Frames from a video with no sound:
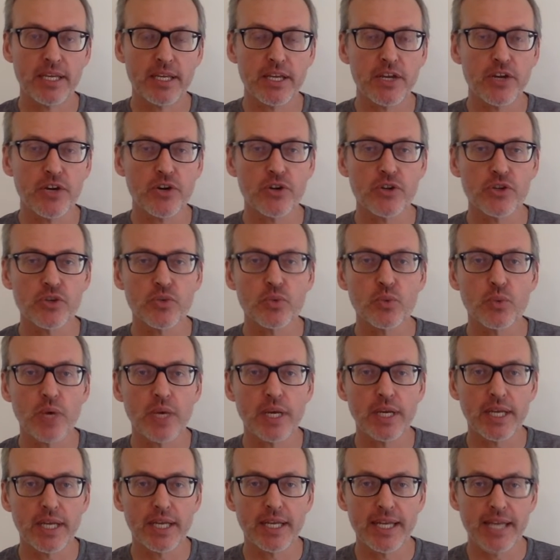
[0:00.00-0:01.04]
years
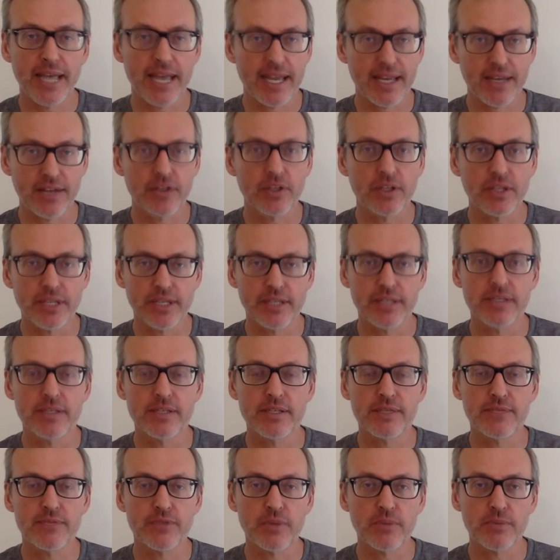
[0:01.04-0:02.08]
what an angle
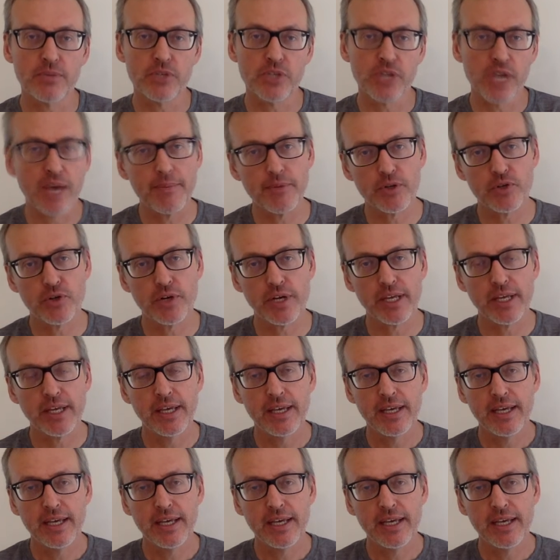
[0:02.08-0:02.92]
is from geometry.